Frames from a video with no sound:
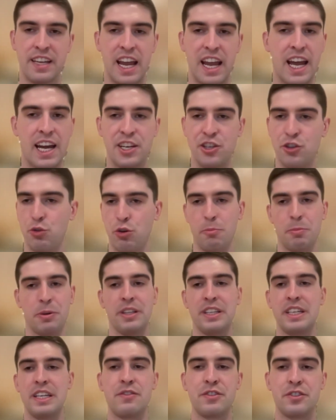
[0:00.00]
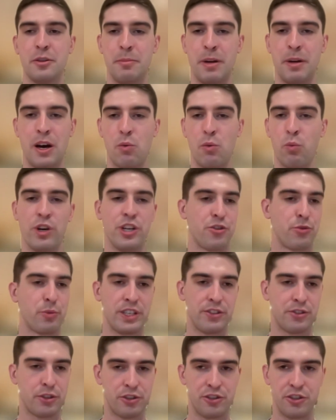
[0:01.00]
and your beliefs about which
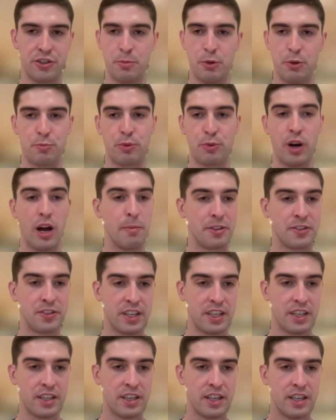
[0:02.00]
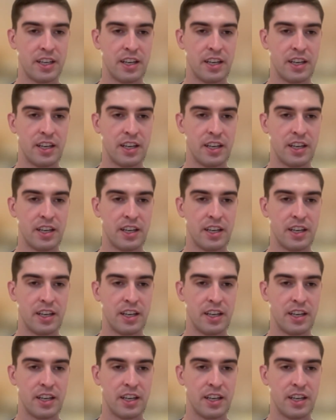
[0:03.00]
research is most promising